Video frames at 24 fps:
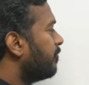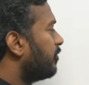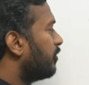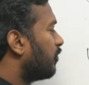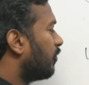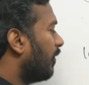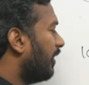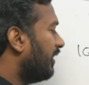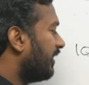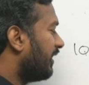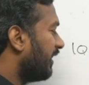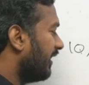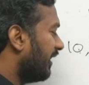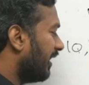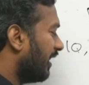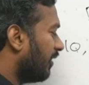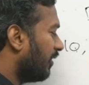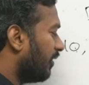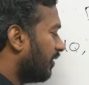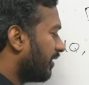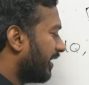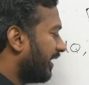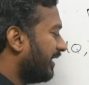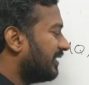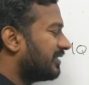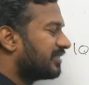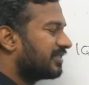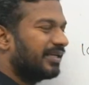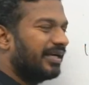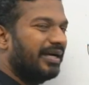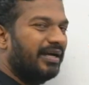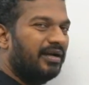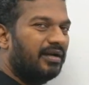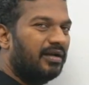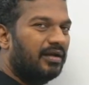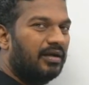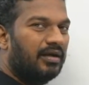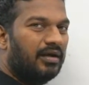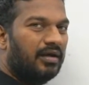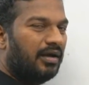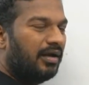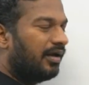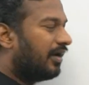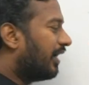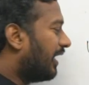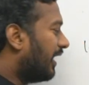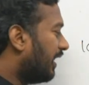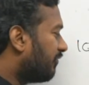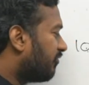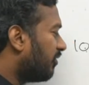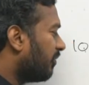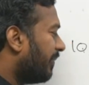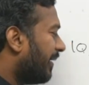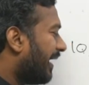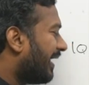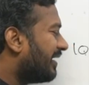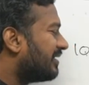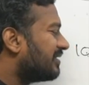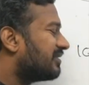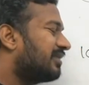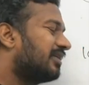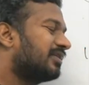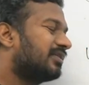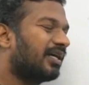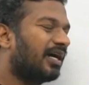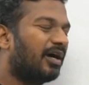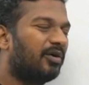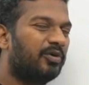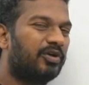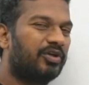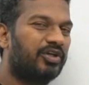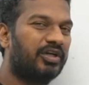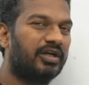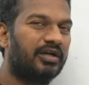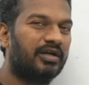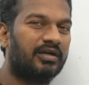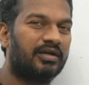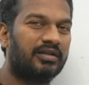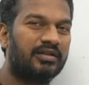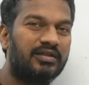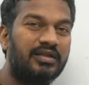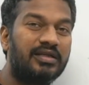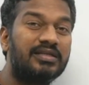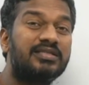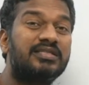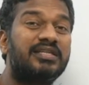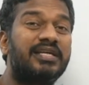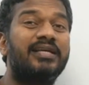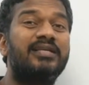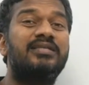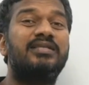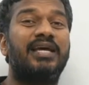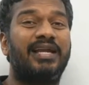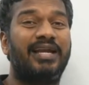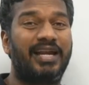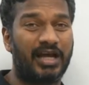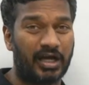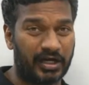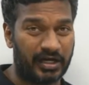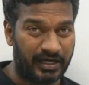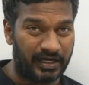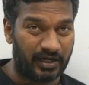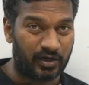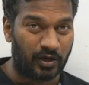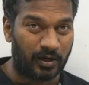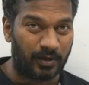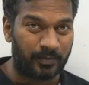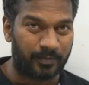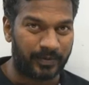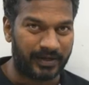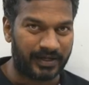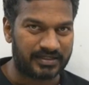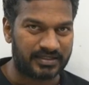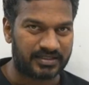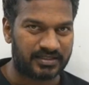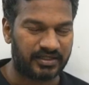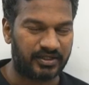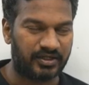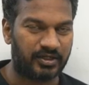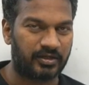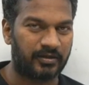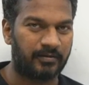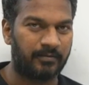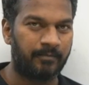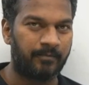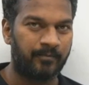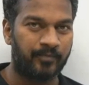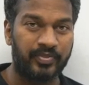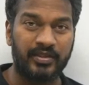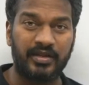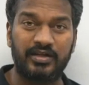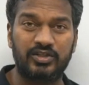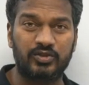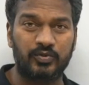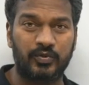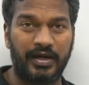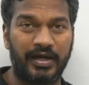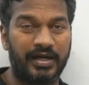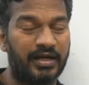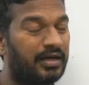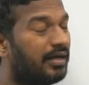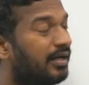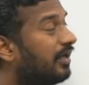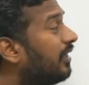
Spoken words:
20 now, right side. And if you balance this out here, this takes n log n complexity here. That's why.